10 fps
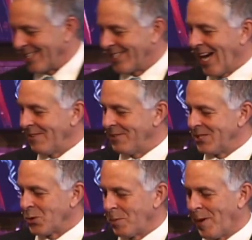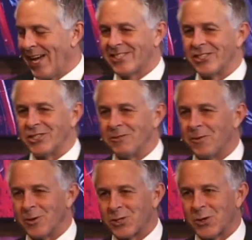dive into a passage in
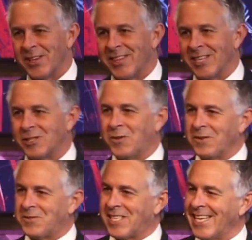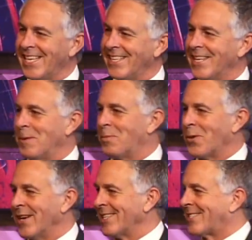1 Corinthians 15 that
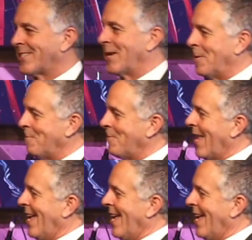brings some